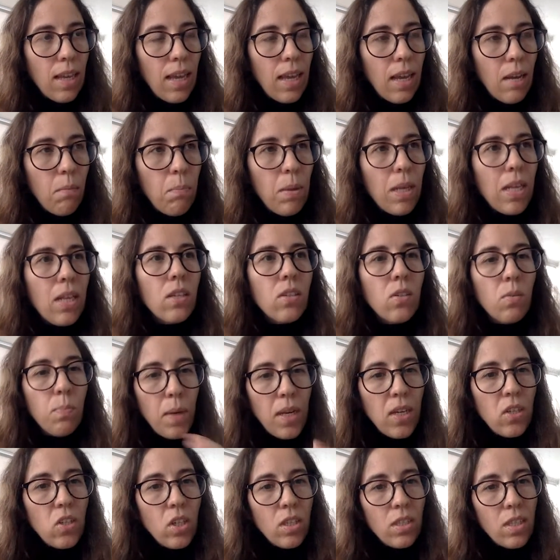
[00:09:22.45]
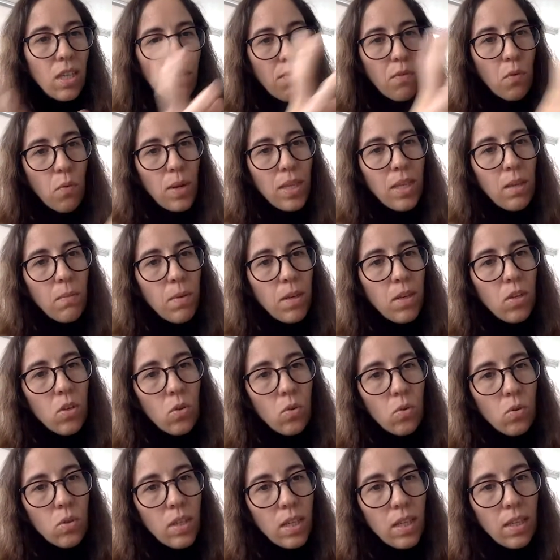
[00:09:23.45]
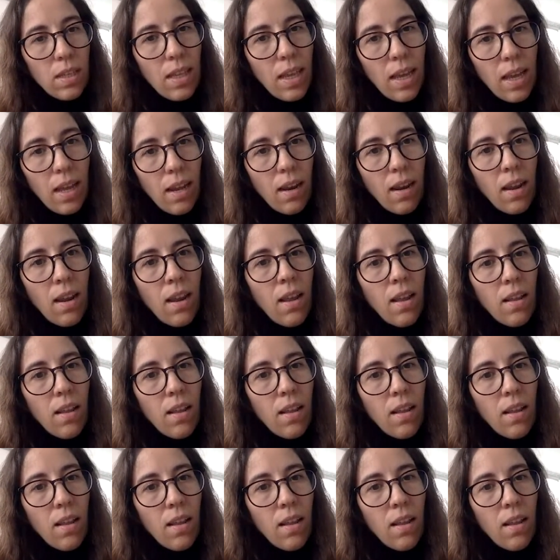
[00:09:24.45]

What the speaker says: And because patients have already been using then